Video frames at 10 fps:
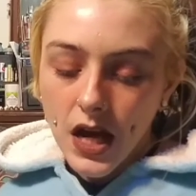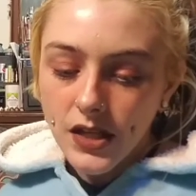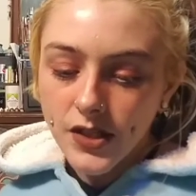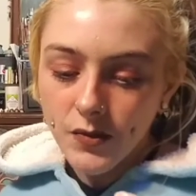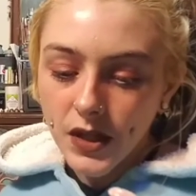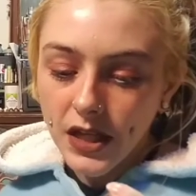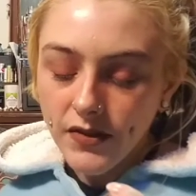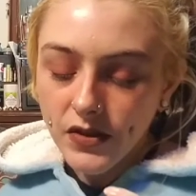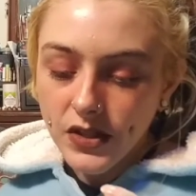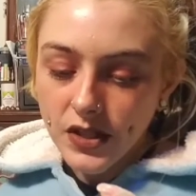Someone
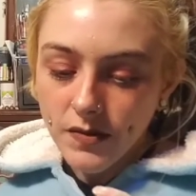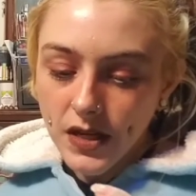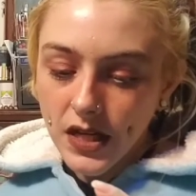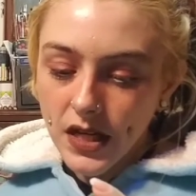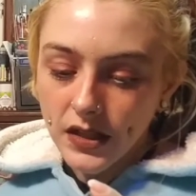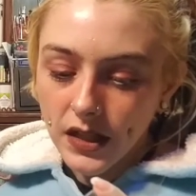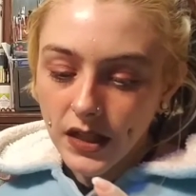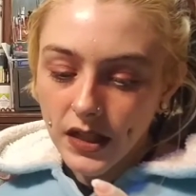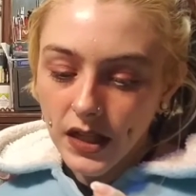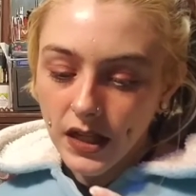gave this to me, and
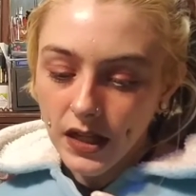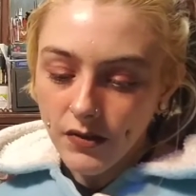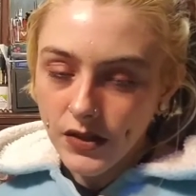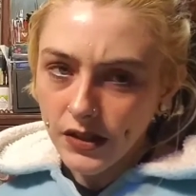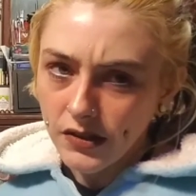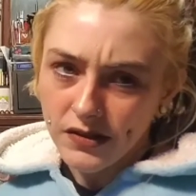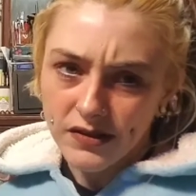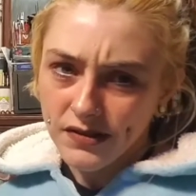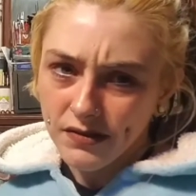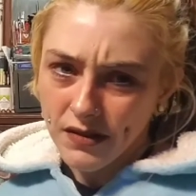like I was like,
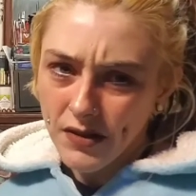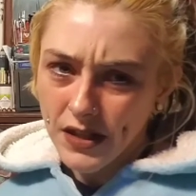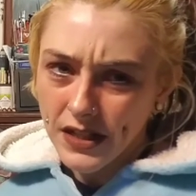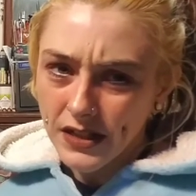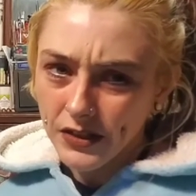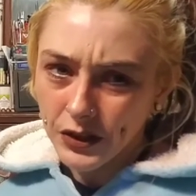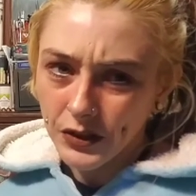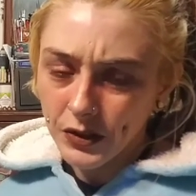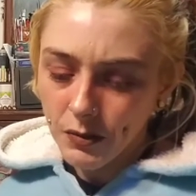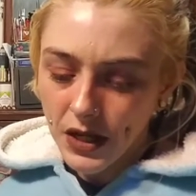why would I need
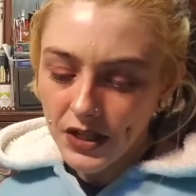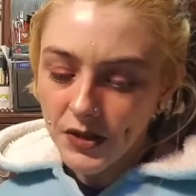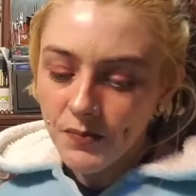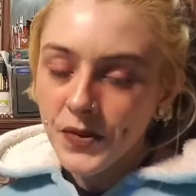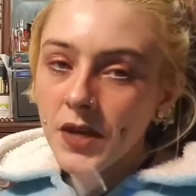clear lip liner?